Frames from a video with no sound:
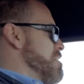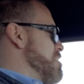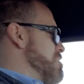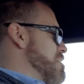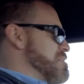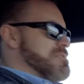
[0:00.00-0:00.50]
The
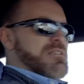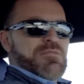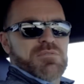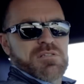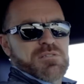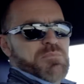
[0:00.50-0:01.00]
other nice
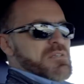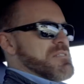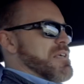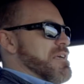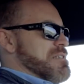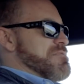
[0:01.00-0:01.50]
thing with this
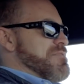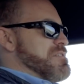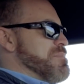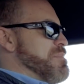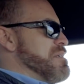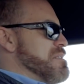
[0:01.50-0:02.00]
Mustang is
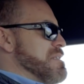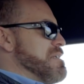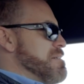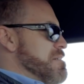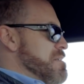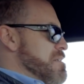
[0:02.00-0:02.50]
visibility.